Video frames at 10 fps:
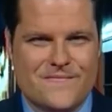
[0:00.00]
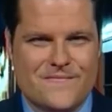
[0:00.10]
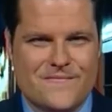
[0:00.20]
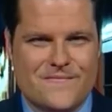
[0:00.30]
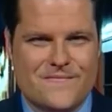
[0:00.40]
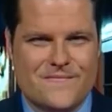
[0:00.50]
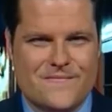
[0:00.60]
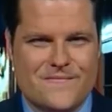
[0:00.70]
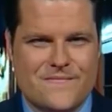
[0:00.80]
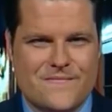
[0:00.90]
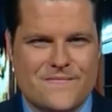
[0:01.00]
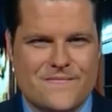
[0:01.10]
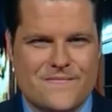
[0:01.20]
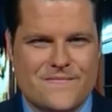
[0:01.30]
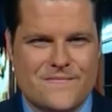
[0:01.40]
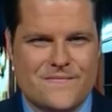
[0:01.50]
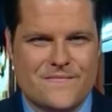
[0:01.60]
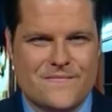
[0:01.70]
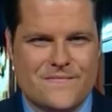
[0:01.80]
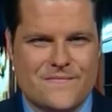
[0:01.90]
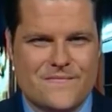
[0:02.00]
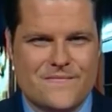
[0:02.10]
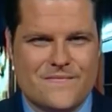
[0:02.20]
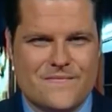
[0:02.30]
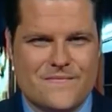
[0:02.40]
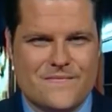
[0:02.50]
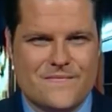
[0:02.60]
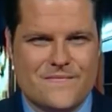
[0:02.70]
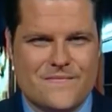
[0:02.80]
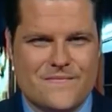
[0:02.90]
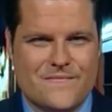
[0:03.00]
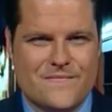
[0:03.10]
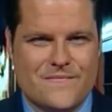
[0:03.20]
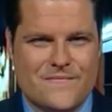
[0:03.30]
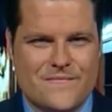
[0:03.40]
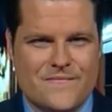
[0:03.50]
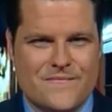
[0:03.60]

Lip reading: The person shown says nothing.